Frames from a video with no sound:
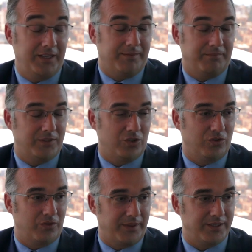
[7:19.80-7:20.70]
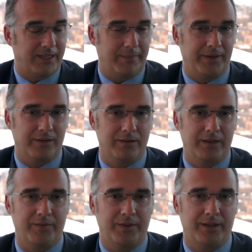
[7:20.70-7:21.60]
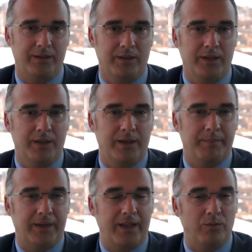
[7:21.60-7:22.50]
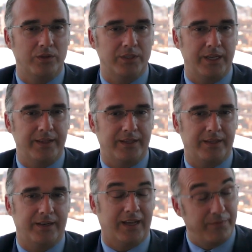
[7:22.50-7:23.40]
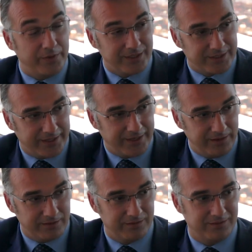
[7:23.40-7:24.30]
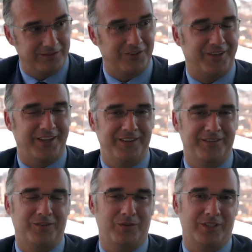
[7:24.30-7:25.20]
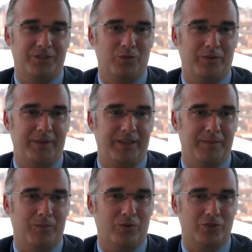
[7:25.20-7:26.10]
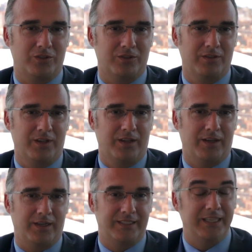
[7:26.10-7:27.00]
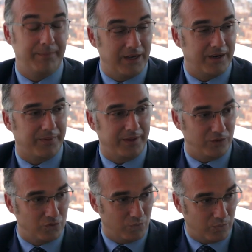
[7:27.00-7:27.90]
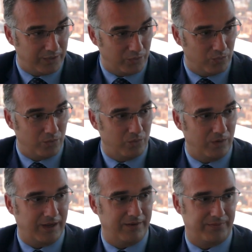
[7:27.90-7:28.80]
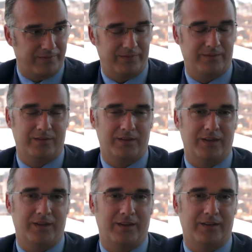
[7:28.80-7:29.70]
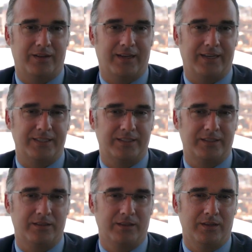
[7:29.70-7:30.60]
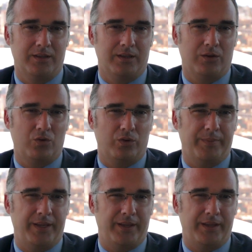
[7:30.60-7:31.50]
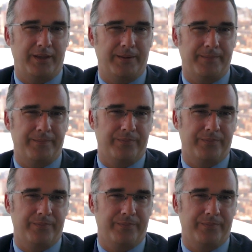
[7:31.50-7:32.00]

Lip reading: Yeah, so things happen every day. But I would say that an average day, okay, which would be the most similar thing to what you have asked, would be